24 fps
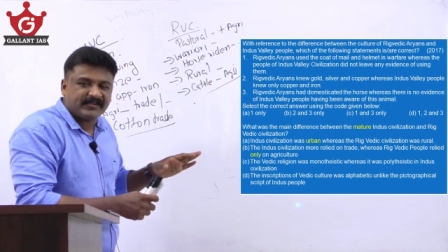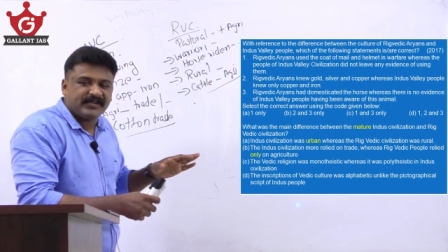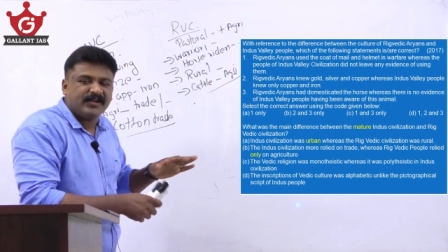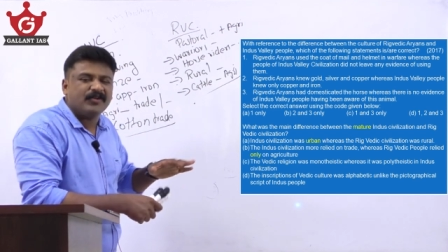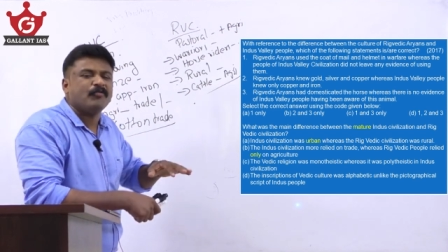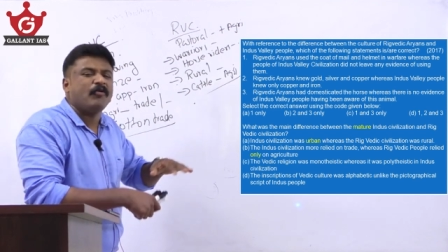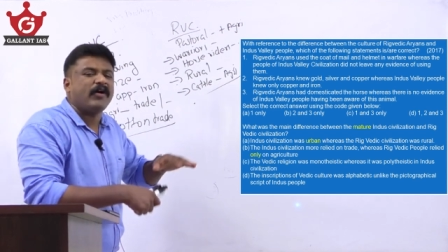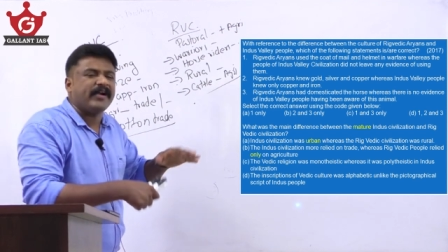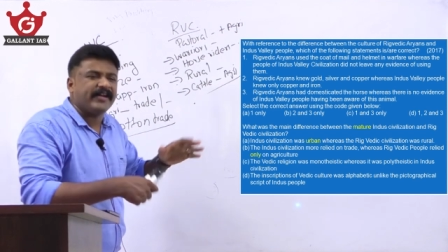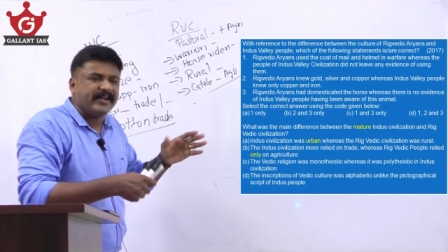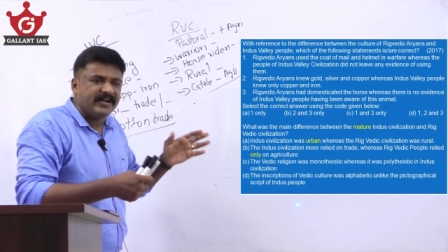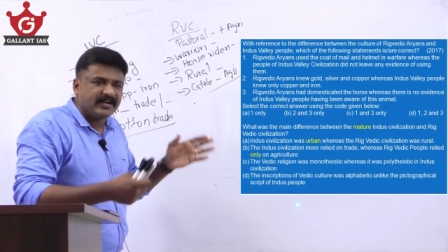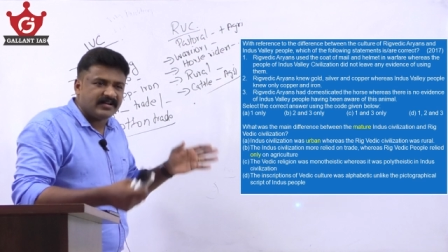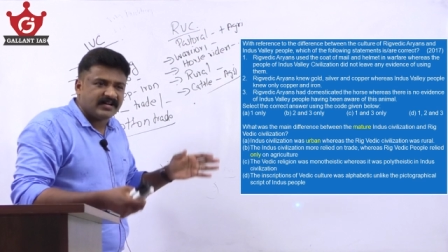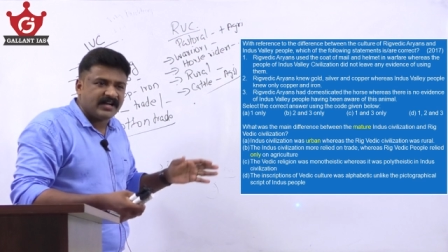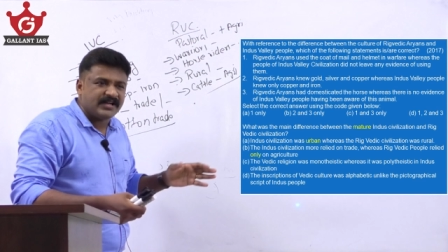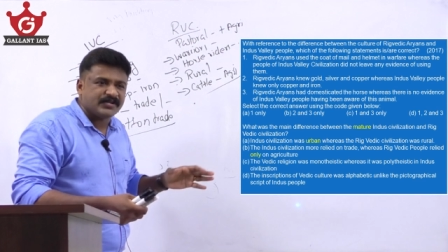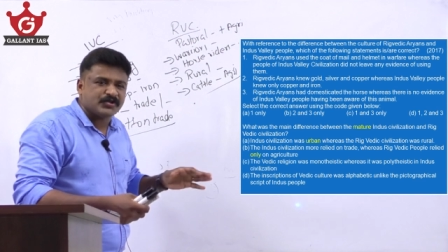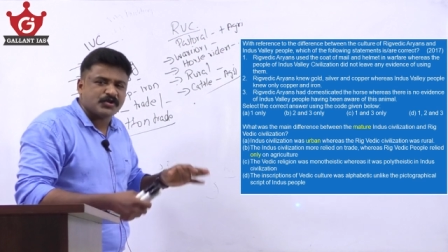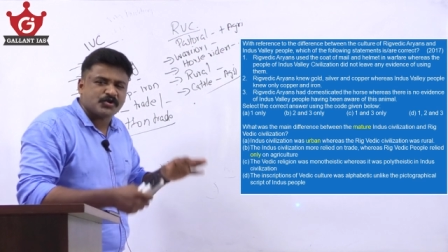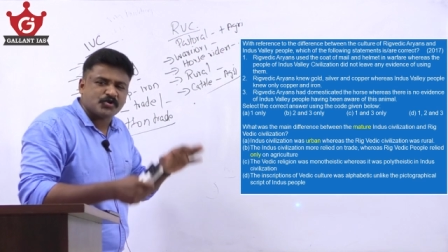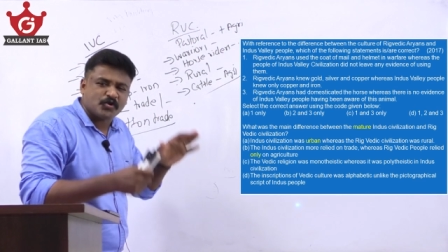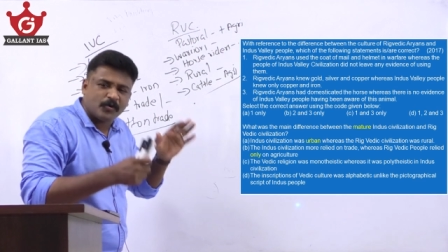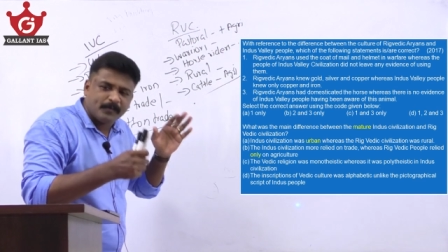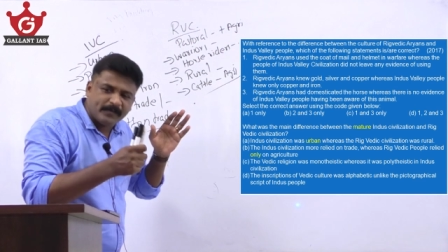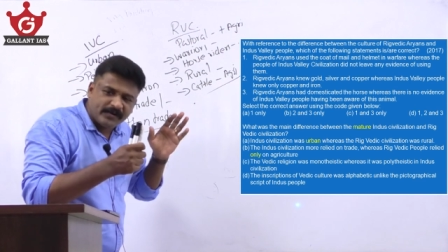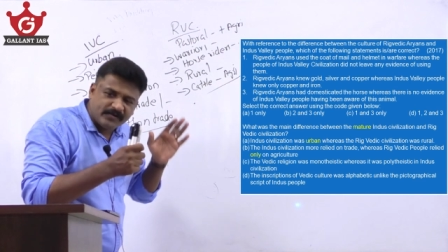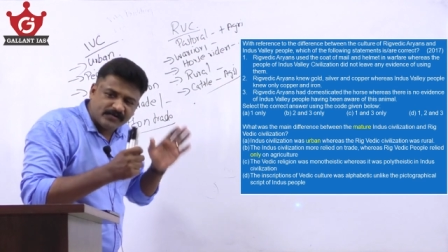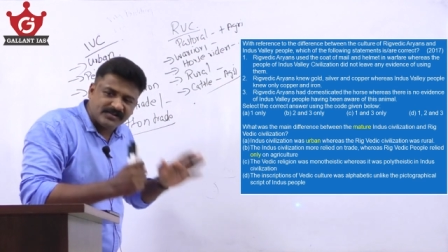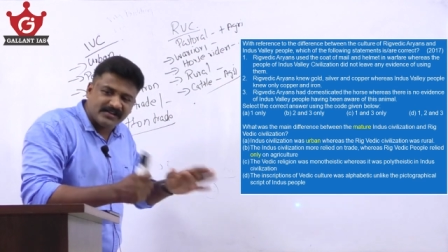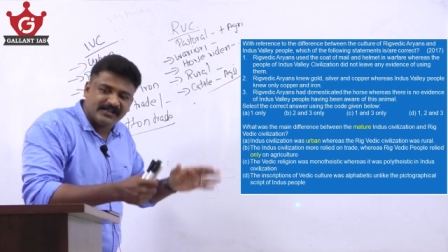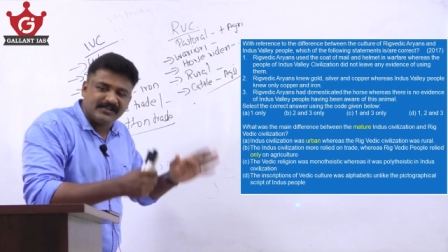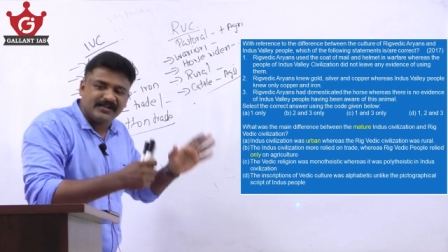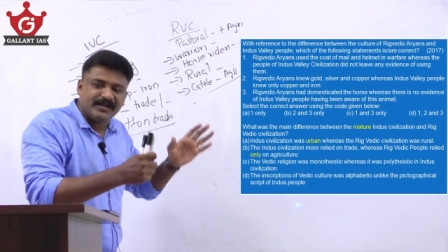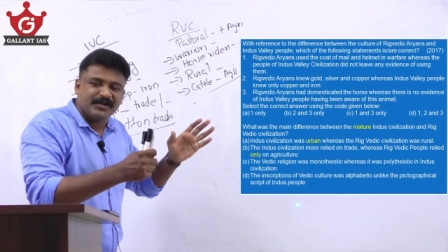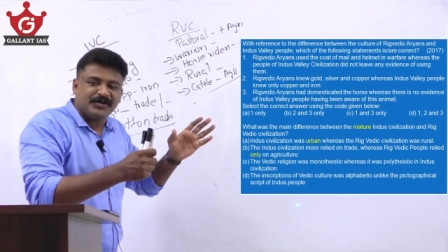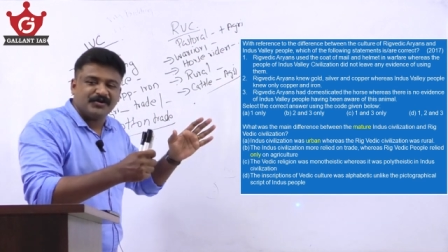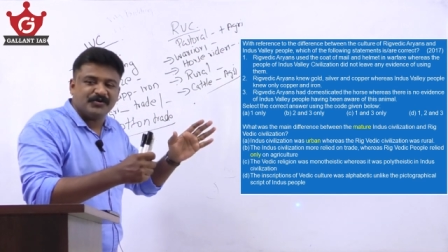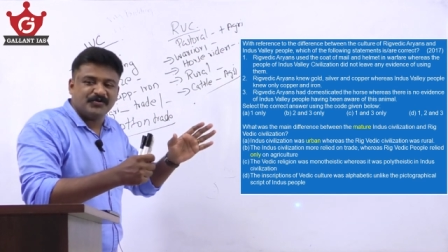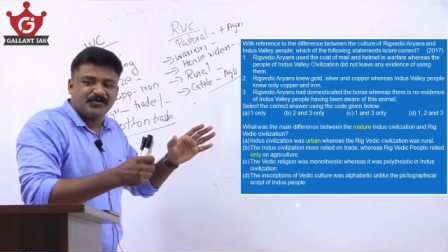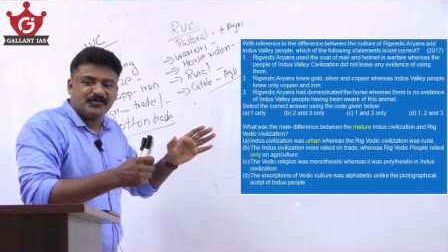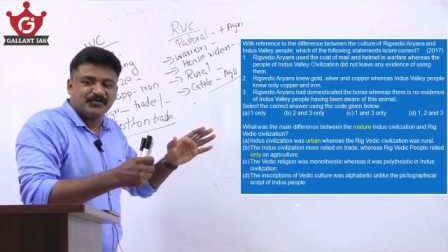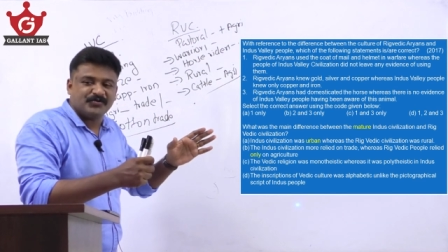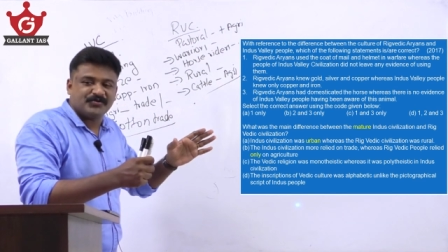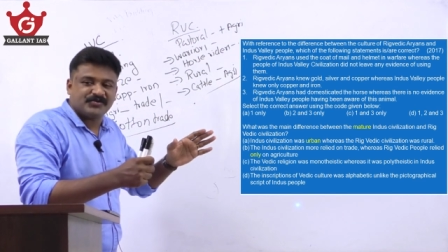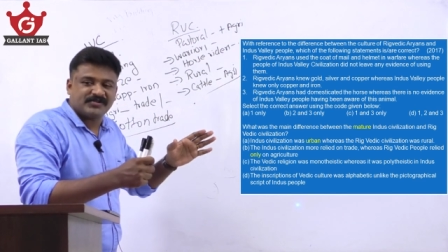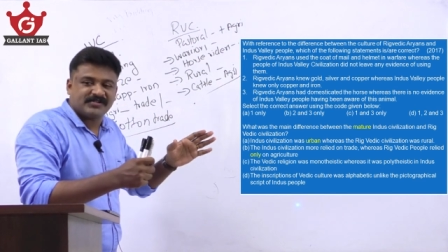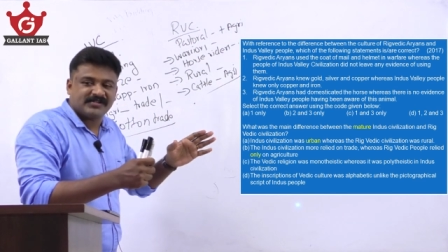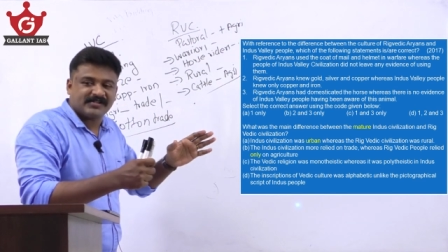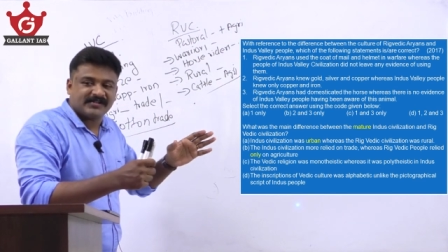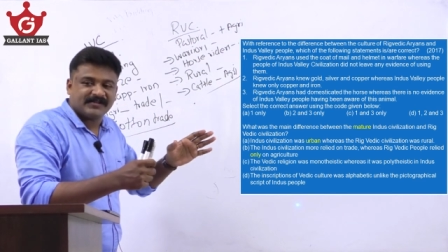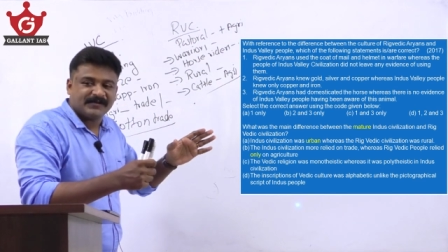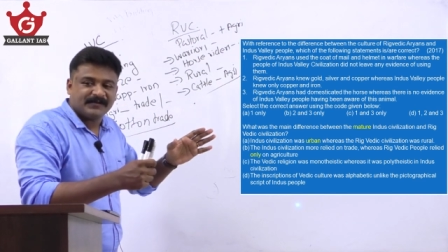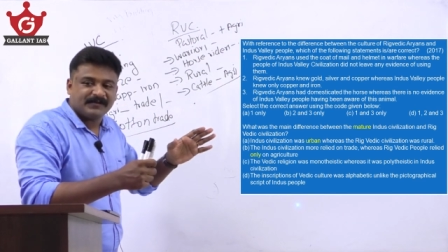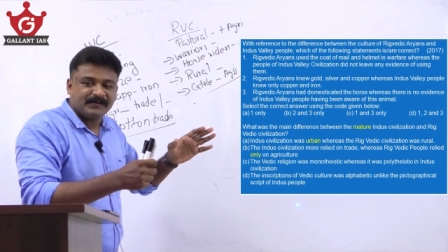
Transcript: They are warrior classes, obviously they used.